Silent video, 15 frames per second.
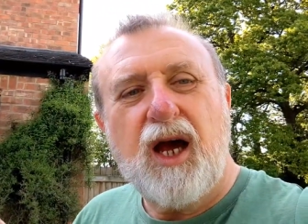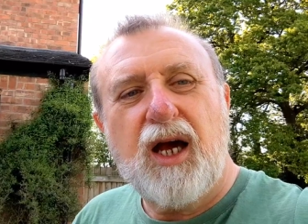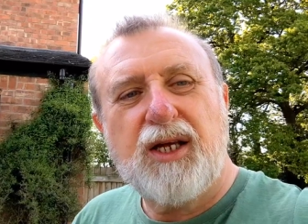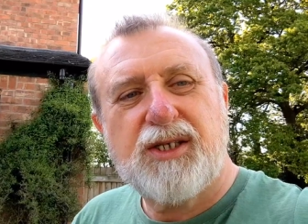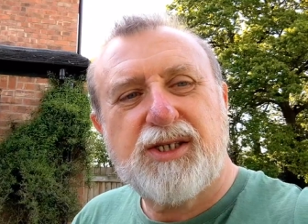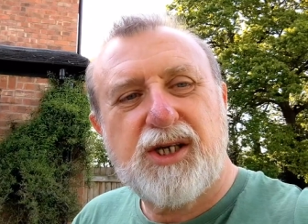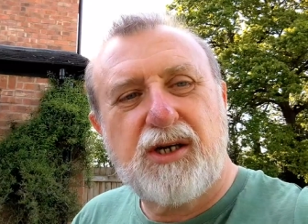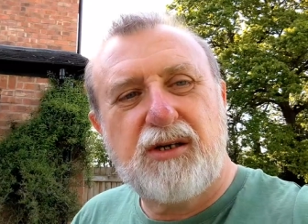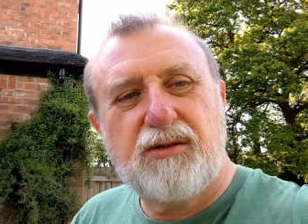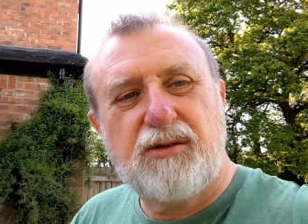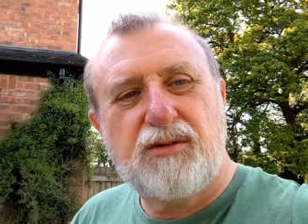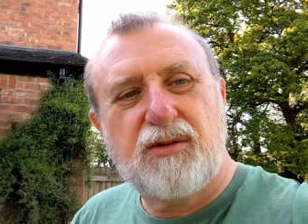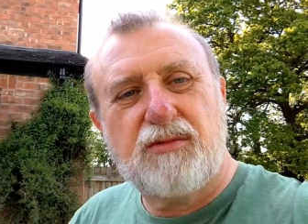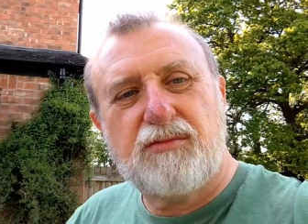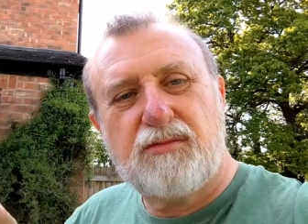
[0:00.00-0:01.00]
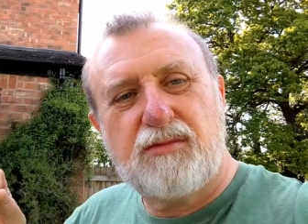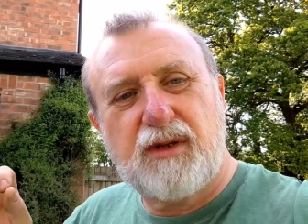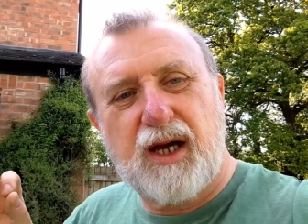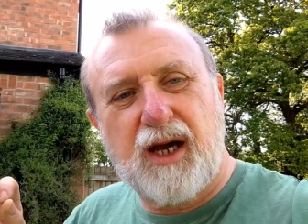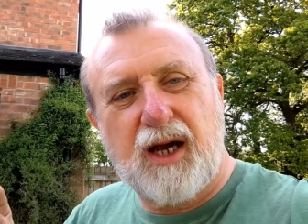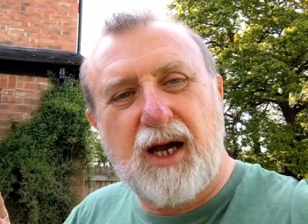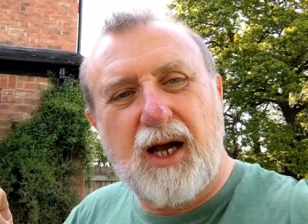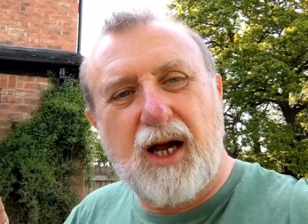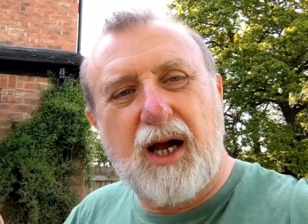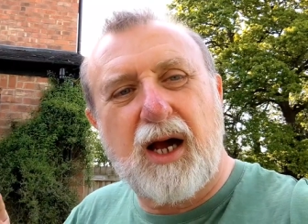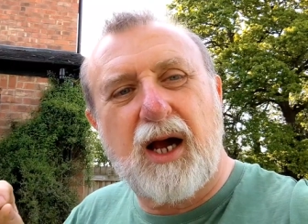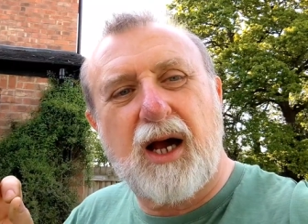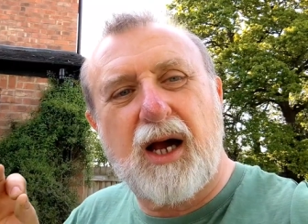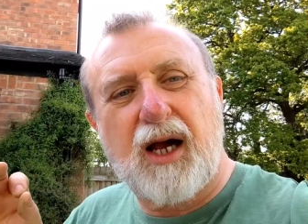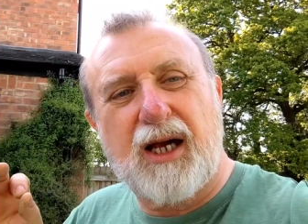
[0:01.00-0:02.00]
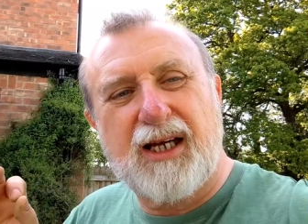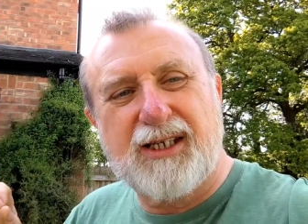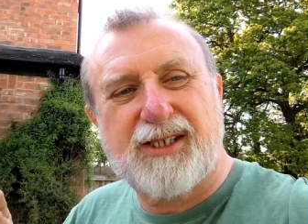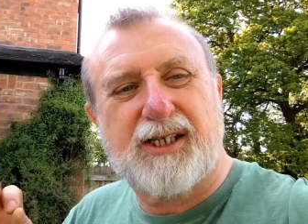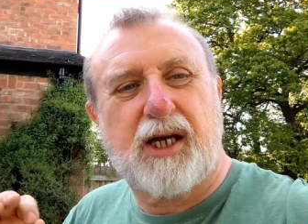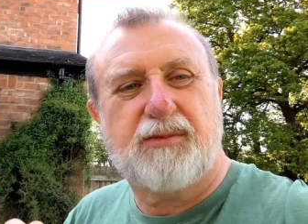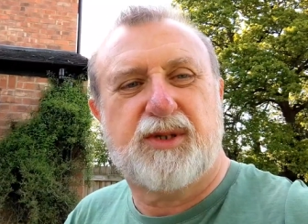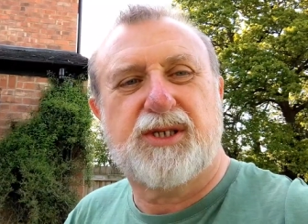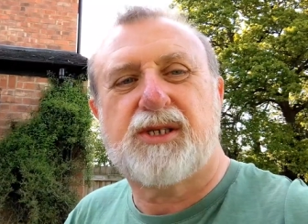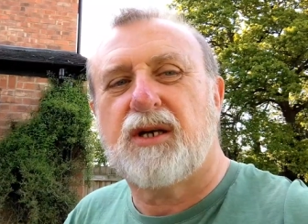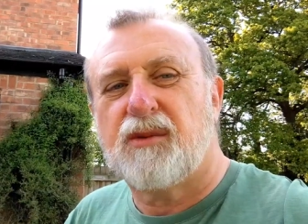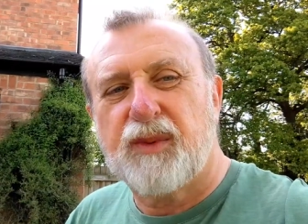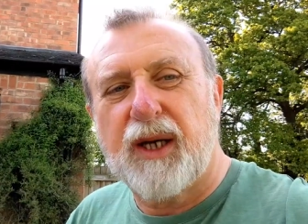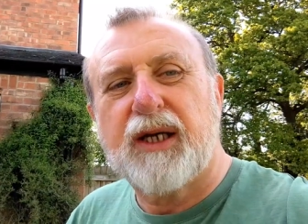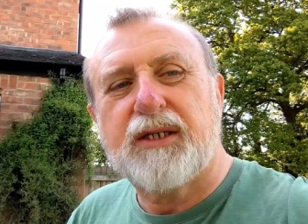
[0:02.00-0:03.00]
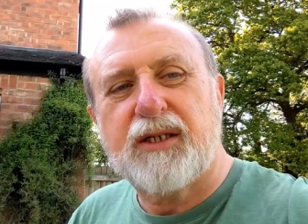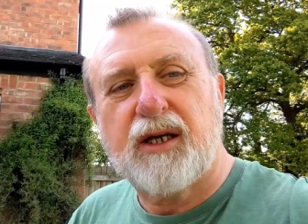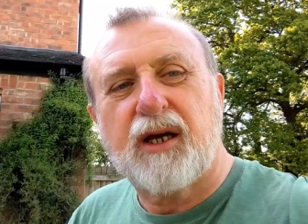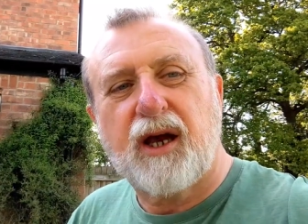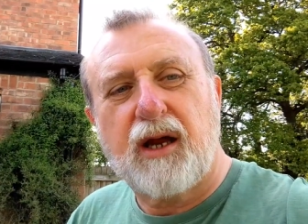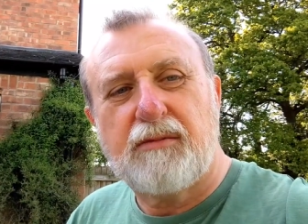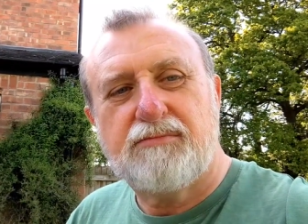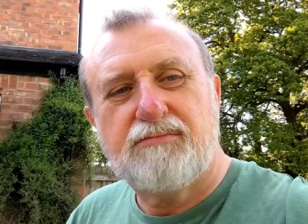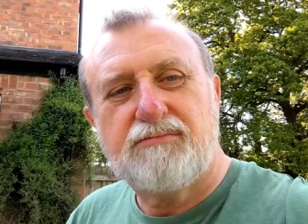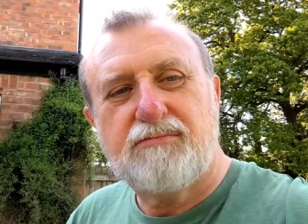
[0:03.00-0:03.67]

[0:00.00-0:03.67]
And so it's time to start painting again.